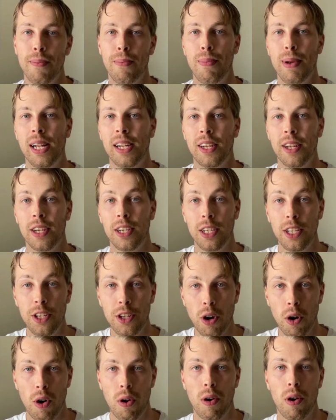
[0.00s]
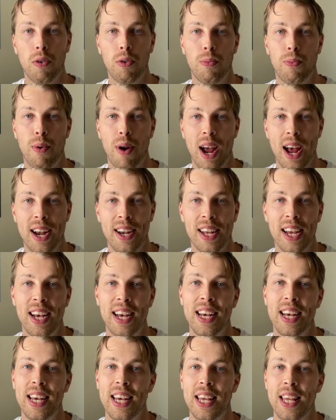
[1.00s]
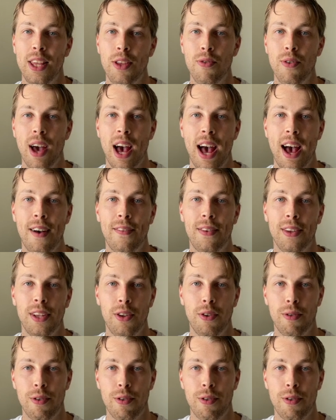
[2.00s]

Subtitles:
build your own brand. You have your